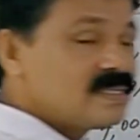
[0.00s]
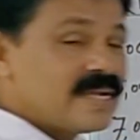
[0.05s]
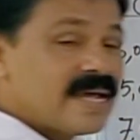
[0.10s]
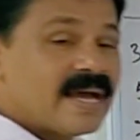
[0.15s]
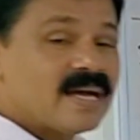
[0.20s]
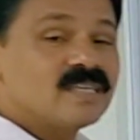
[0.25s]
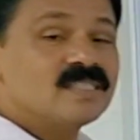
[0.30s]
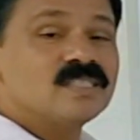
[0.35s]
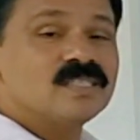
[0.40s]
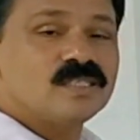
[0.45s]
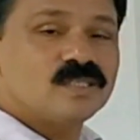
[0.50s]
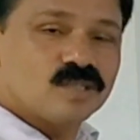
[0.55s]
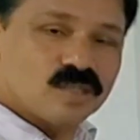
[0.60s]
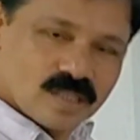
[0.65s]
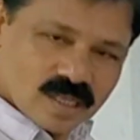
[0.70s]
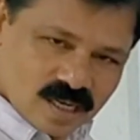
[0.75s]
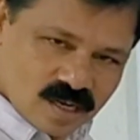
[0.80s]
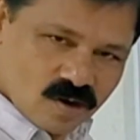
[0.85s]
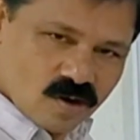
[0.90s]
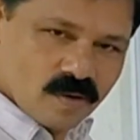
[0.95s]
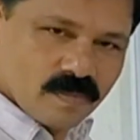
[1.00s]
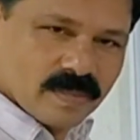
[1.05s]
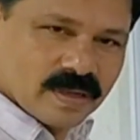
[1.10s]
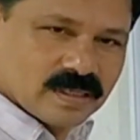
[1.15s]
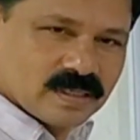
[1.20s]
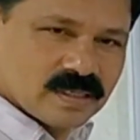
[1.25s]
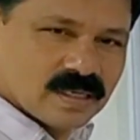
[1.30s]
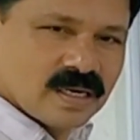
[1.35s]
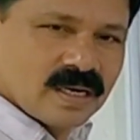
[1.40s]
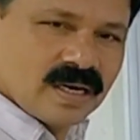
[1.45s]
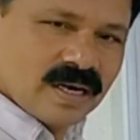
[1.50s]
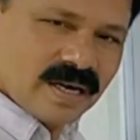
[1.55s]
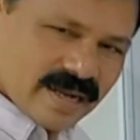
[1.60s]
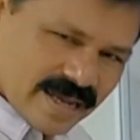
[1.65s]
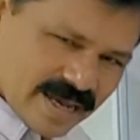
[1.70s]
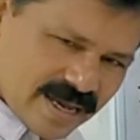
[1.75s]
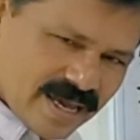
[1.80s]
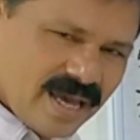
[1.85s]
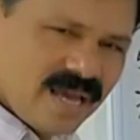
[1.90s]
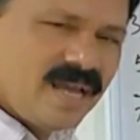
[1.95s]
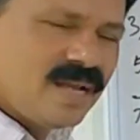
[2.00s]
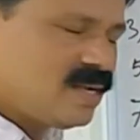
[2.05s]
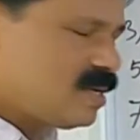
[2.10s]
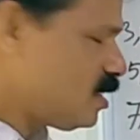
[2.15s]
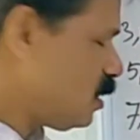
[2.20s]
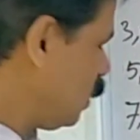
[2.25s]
tax to the government. Again,